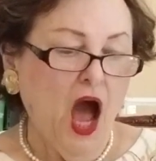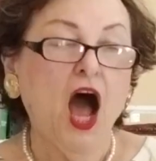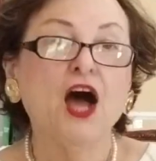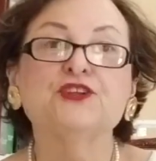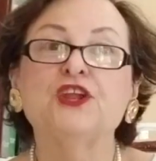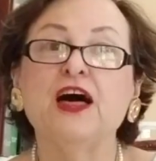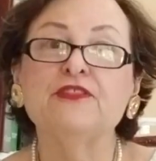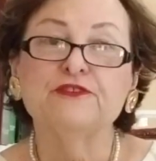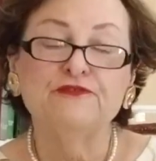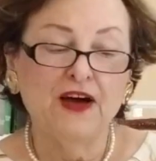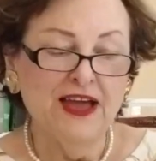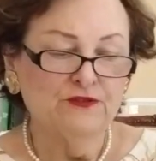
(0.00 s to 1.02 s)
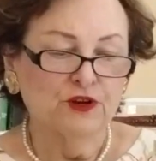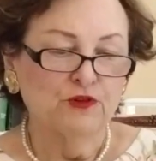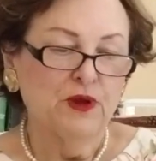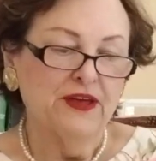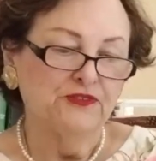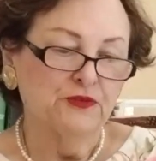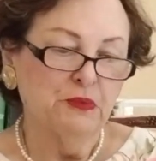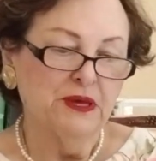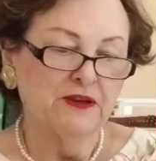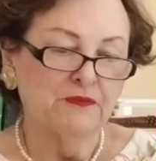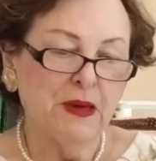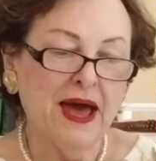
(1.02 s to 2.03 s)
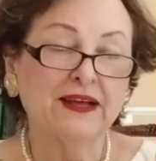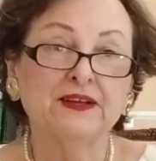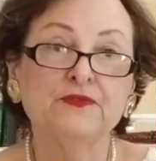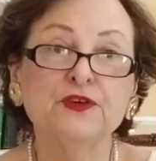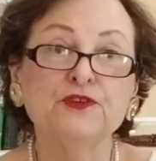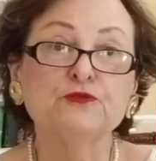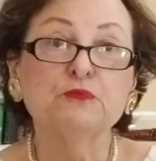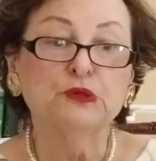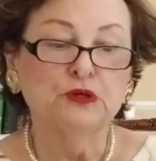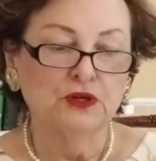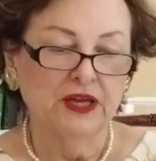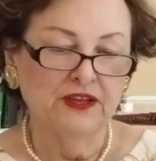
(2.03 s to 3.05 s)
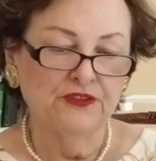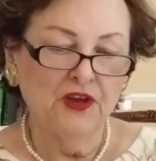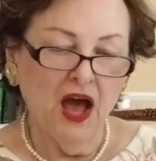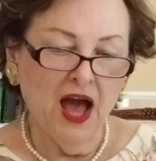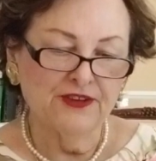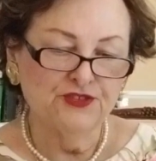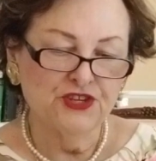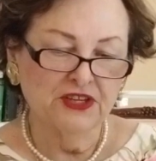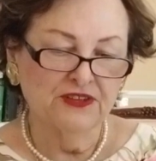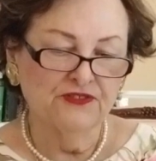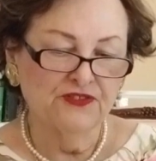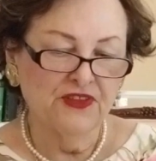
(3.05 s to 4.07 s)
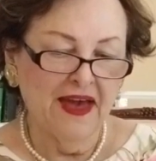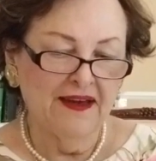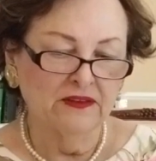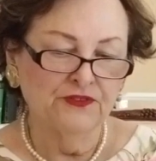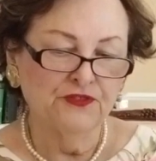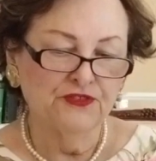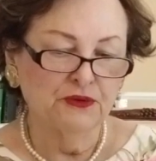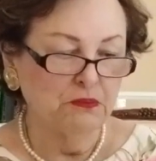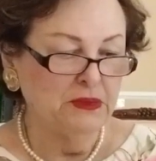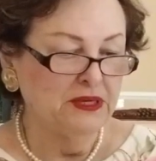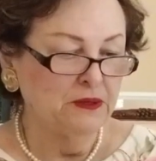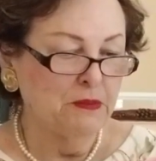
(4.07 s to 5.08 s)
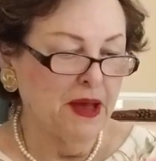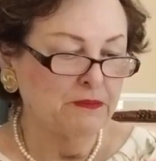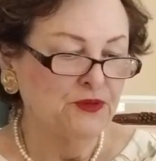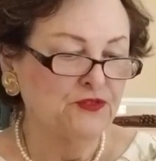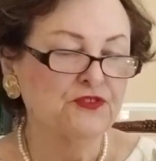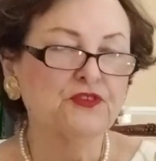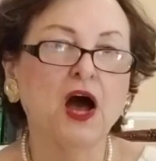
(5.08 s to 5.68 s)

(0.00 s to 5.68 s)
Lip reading: Another favorite recipe of mine in this book is hot chicken salad, submitted by Mrs.